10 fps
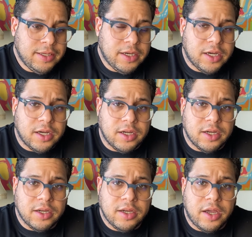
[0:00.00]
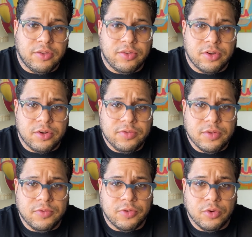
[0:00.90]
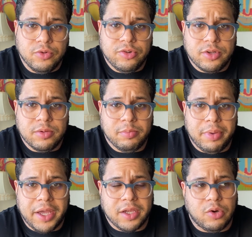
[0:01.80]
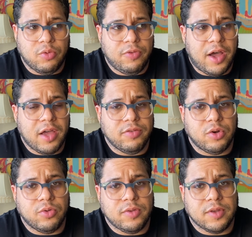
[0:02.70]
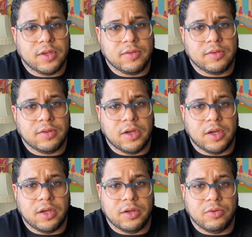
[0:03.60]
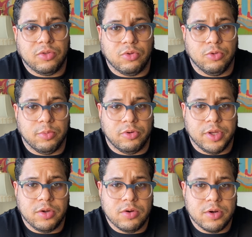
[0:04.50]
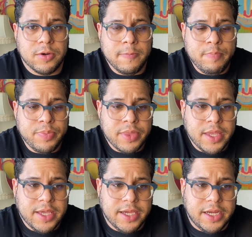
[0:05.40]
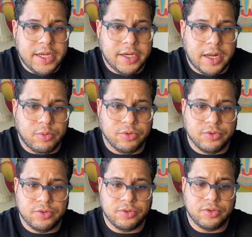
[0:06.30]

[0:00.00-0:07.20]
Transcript: I served in Fallujah back in 05 and 06 through the Marine Corps, and I was